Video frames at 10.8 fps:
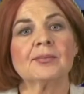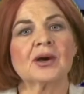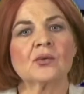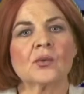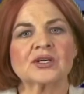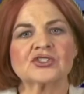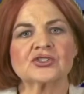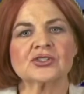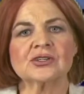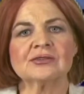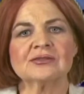But once you
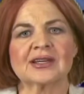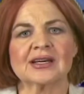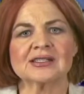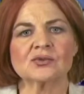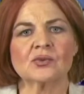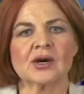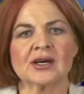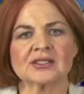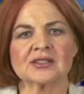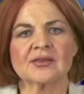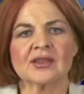do, guess
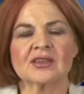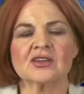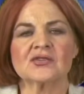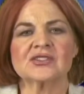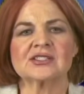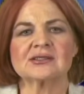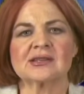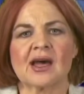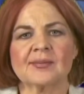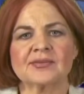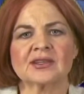what? You've
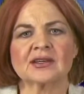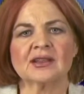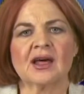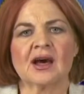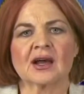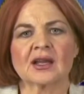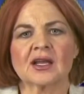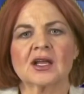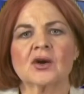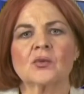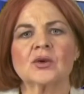stopped the clock.
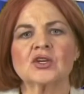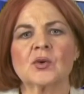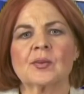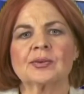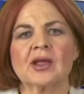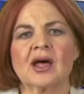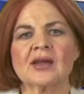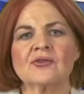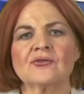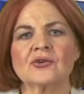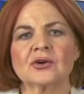When you apply
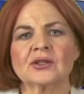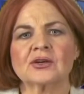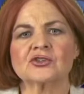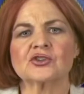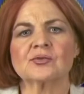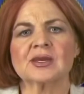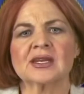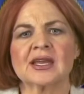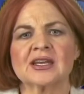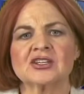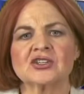for foreclosure
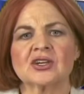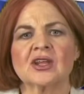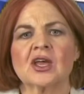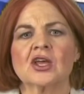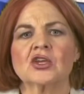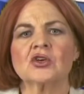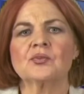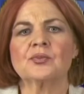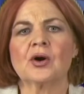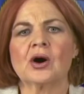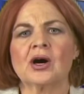mediation, you
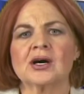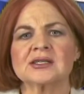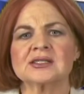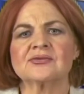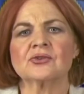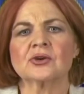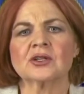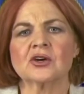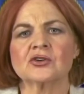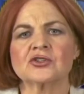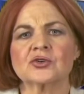pause the
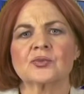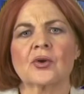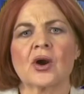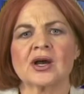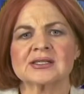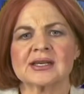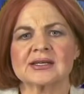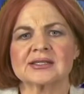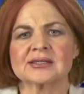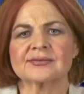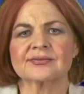foreclosure
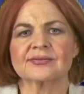process.